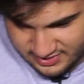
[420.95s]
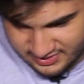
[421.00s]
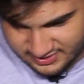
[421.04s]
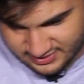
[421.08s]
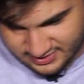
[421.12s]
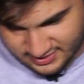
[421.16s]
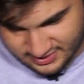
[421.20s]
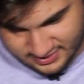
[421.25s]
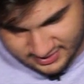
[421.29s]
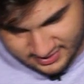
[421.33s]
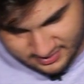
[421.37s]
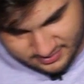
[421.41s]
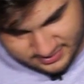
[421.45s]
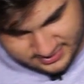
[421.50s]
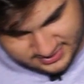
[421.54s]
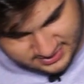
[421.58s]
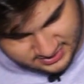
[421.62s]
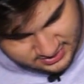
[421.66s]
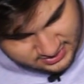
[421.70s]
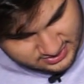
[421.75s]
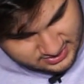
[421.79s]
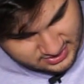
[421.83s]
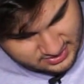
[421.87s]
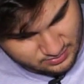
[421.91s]
like that. That was
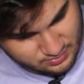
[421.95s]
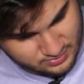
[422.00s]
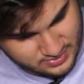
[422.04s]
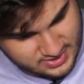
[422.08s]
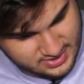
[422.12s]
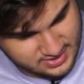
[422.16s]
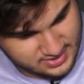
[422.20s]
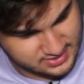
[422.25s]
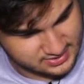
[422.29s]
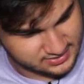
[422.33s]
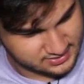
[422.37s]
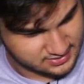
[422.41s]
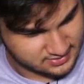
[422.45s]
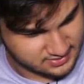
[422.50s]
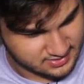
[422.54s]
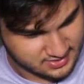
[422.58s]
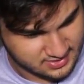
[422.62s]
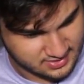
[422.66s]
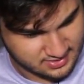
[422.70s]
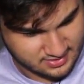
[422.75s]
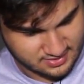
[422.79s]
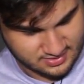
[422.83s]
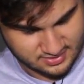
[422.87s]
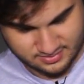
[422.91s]
actually way easier than
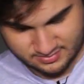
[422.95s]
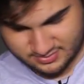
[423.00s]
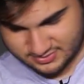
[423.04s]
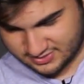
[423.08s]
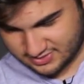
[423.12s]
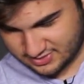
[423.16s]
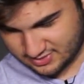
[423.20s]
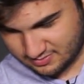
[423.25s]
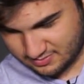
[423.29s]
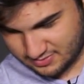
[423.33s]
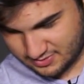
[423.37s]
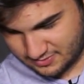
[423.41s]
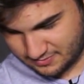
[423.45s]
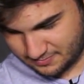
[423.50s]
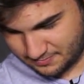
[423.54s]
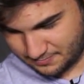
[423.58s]
I thought it was gonna be.